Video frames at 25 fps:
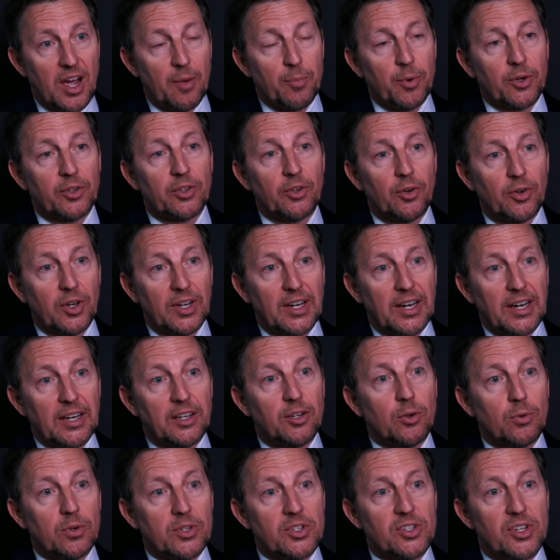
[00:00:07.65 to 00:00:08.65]
opportunity
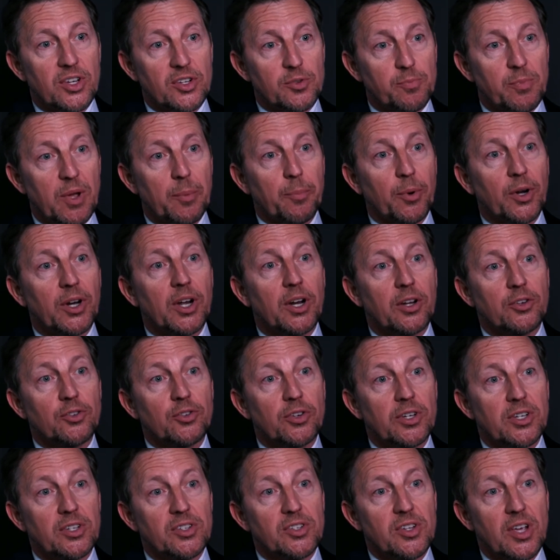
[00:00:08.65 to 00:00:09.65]
to assist member
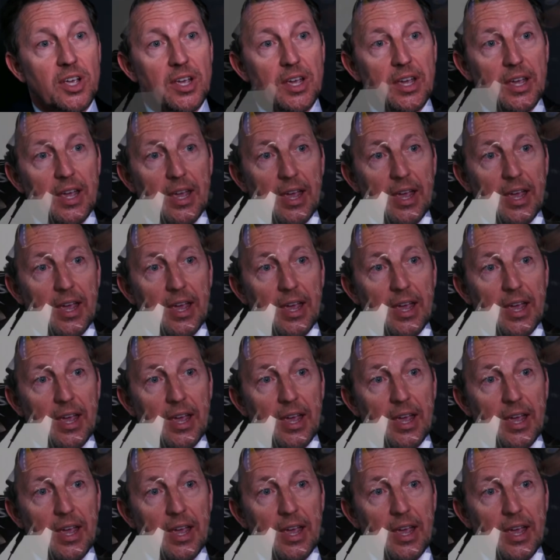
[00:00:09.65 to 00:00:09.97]
countries